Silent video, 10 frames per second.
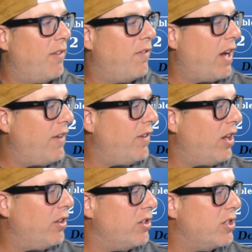
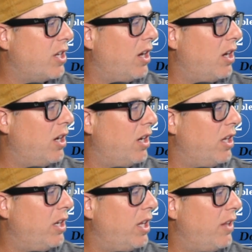$5
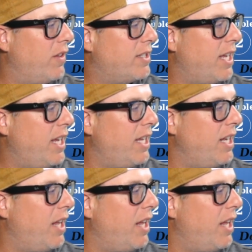on the 10.